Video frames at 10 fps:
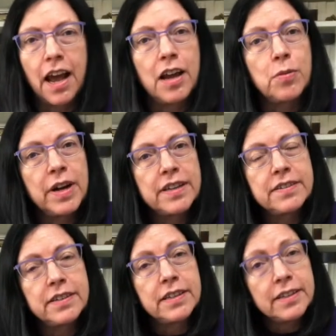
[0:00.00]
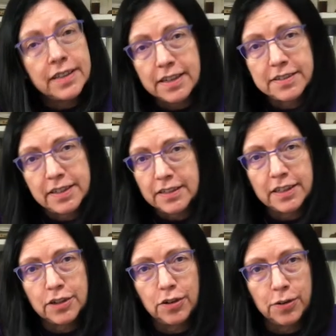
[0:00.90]
I was in a desert
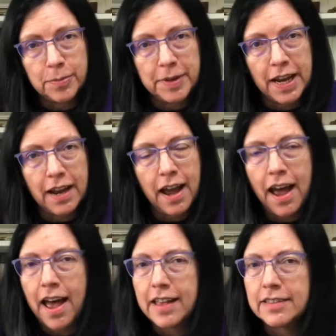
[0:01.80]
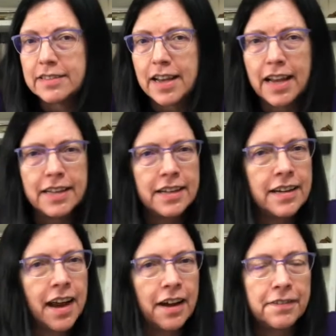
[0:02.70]
in Colombia and I
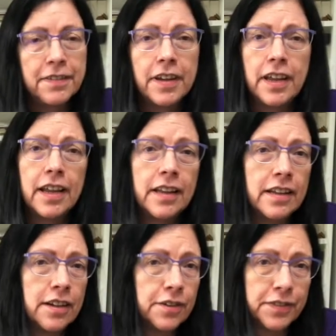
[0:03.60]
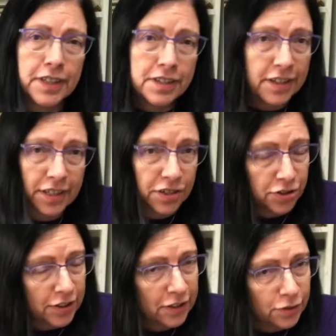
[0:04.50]
didn't have any of the
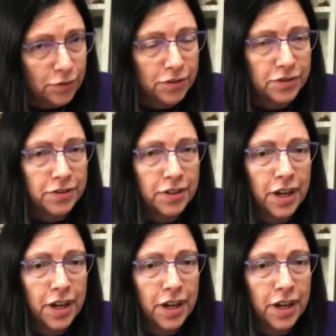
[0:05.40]
traditional tools.